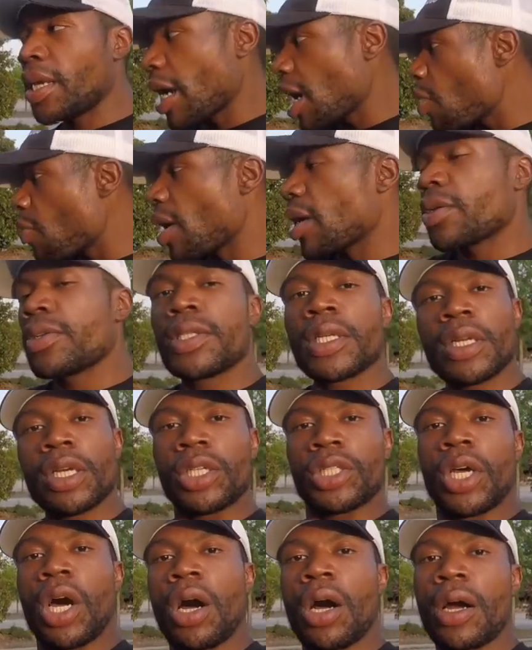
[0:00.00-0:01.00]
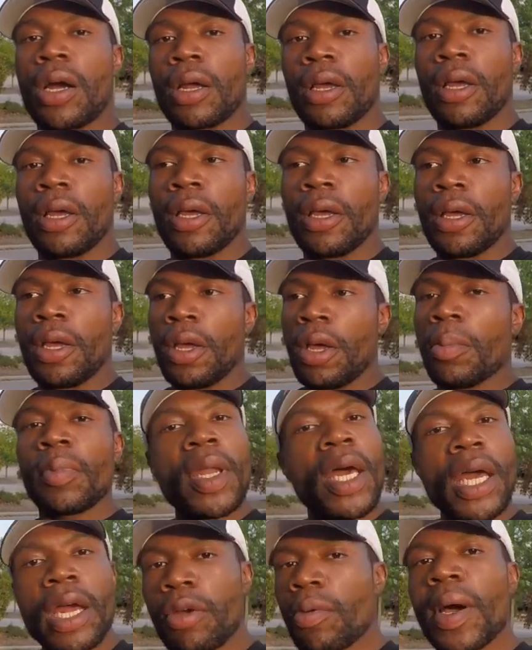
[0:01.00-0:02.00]
Everybody gonna see this car.
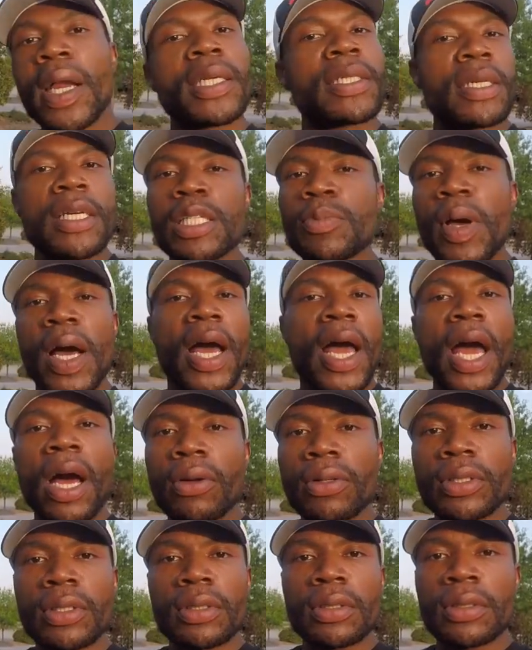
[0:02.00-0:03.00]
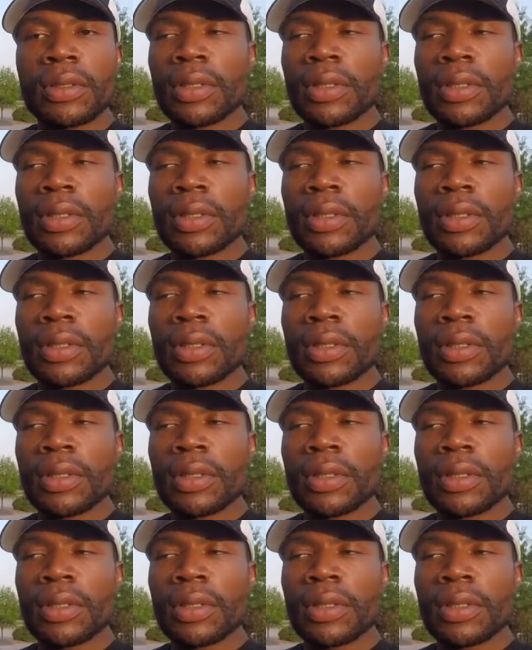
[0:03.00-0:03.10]
Not everybody sees my house.